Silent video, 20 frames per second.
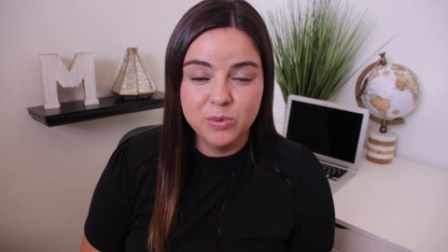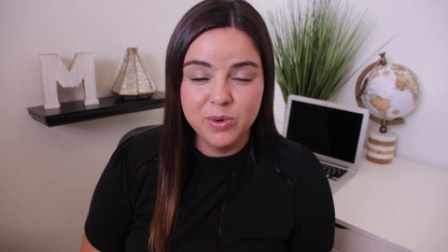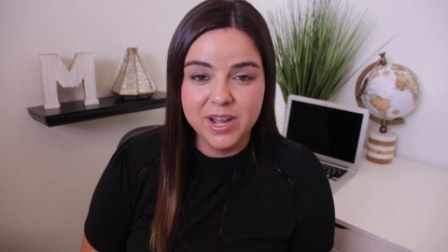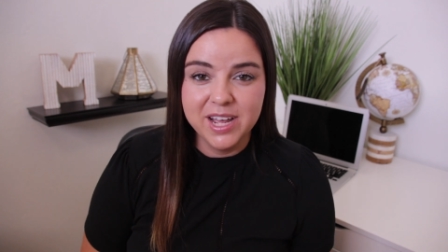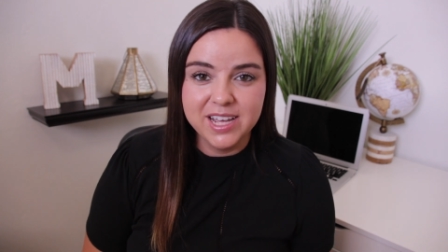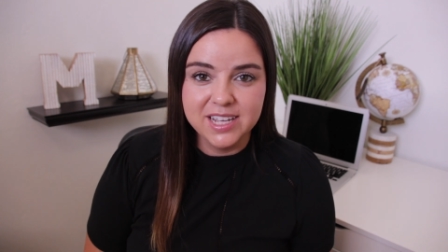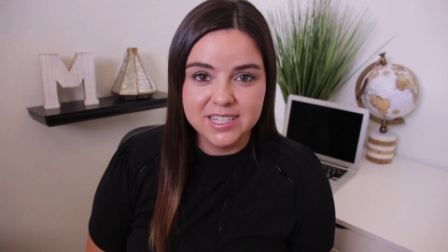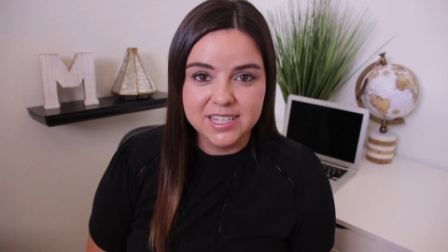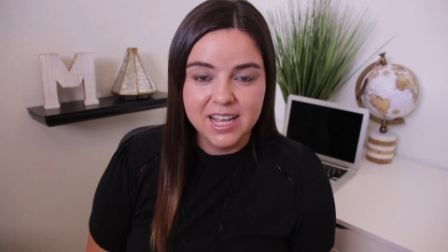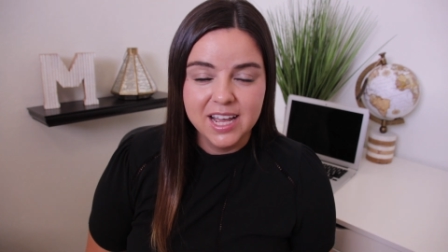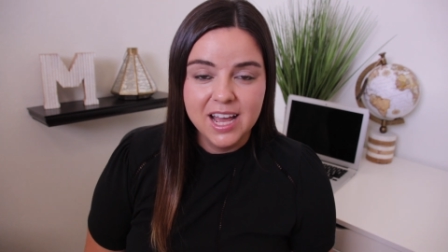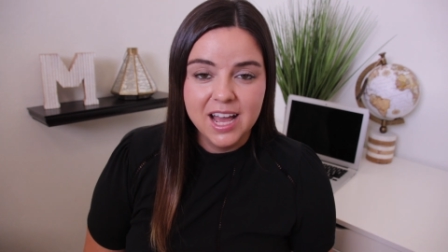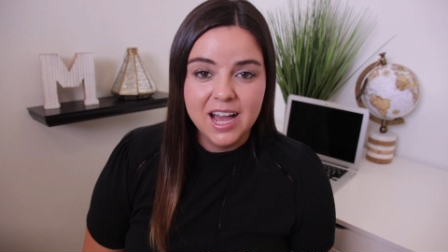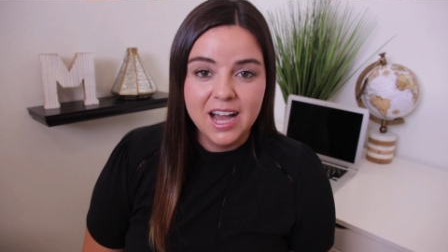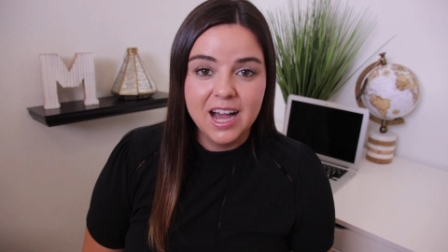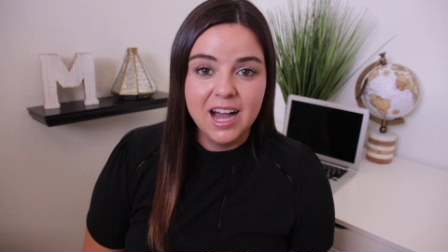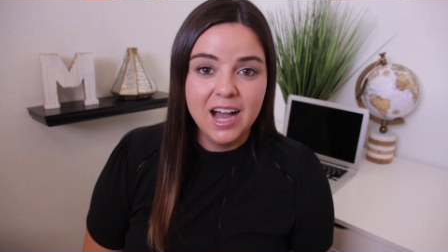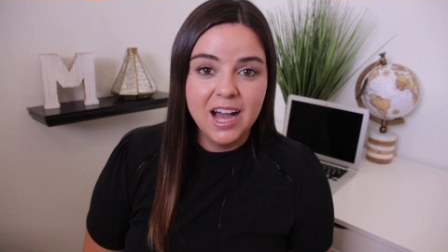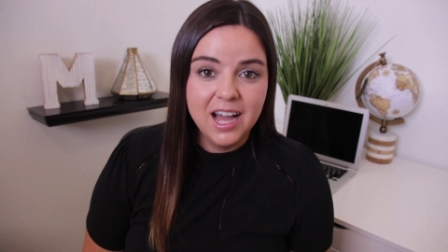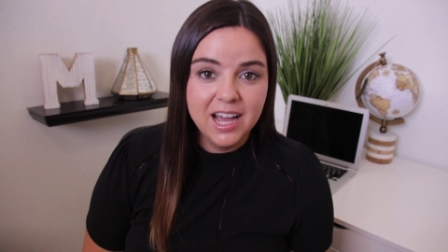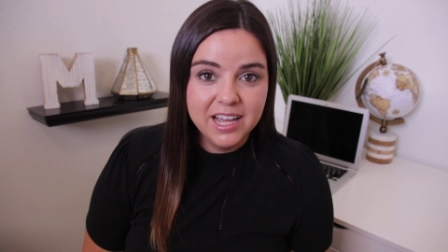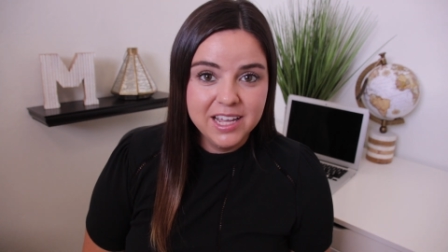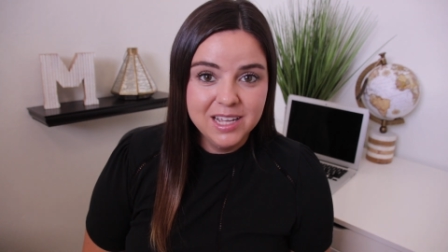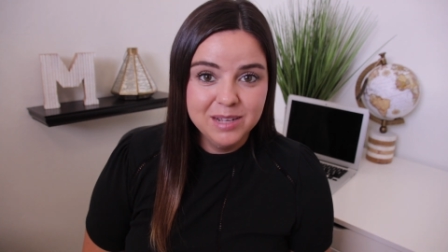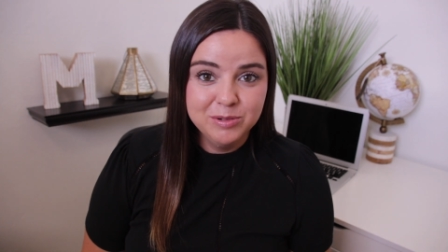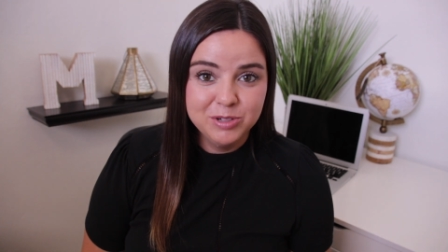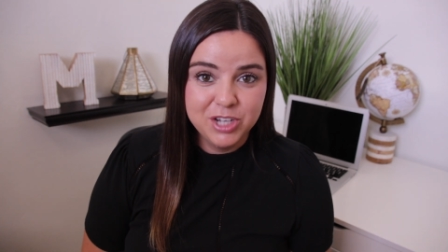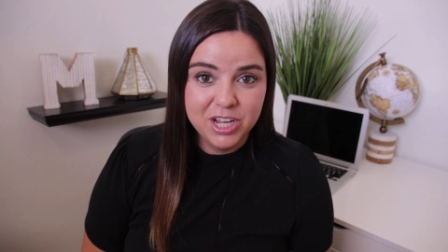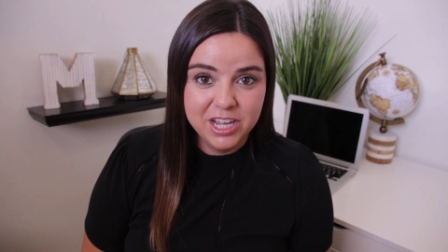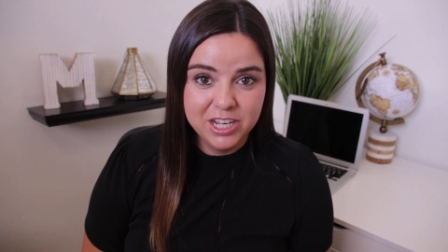ways I
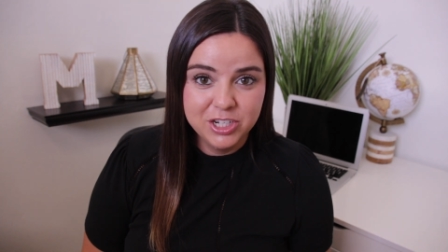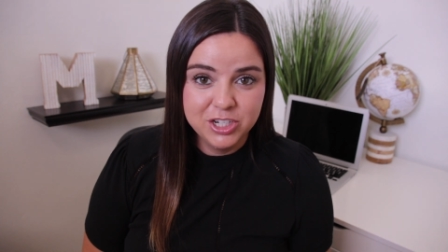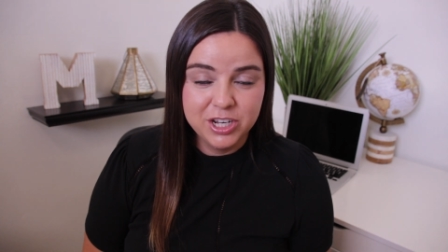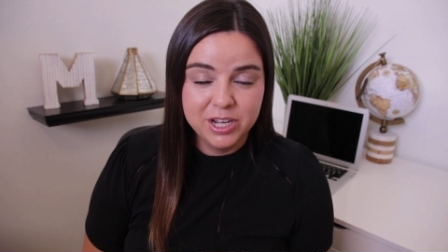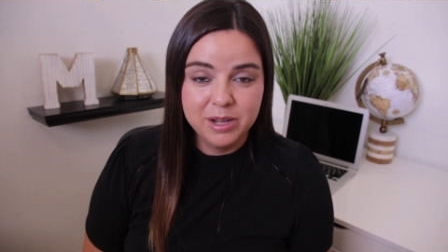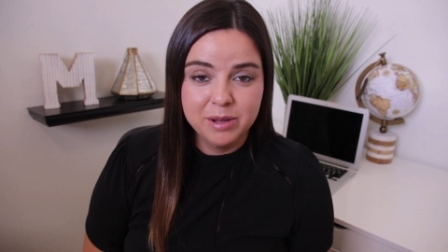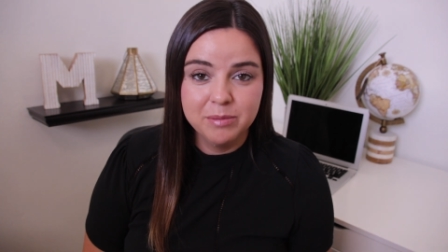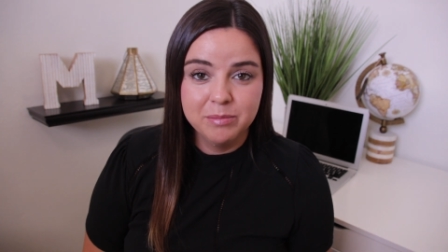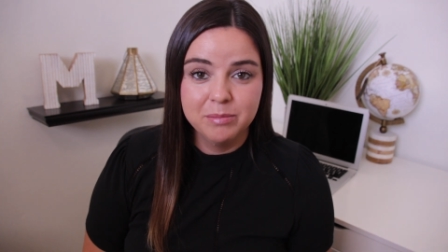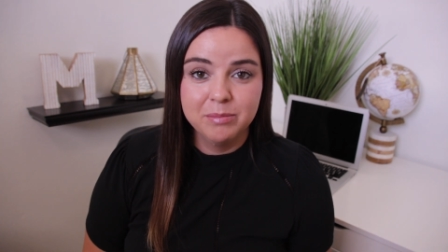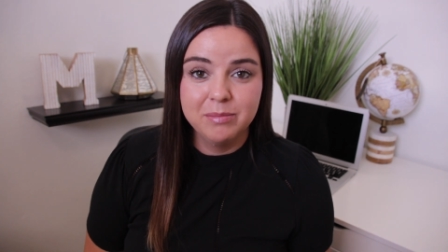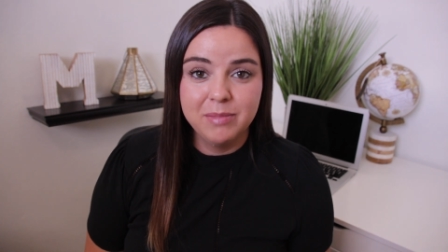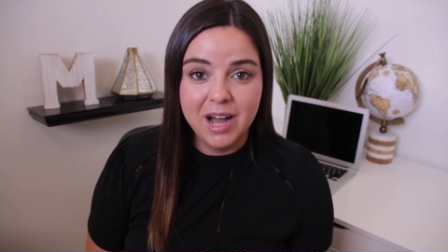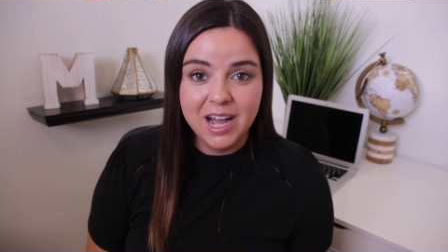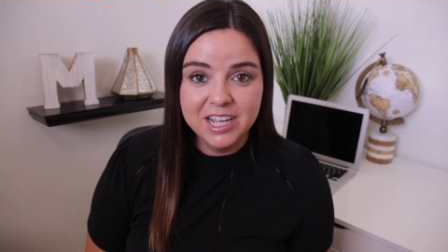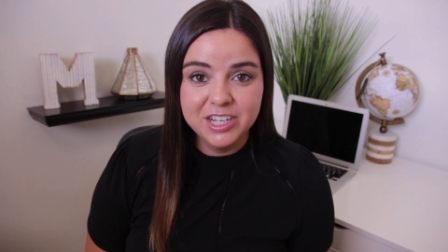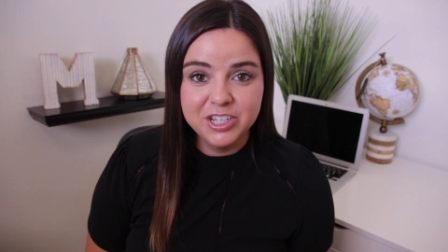am changing my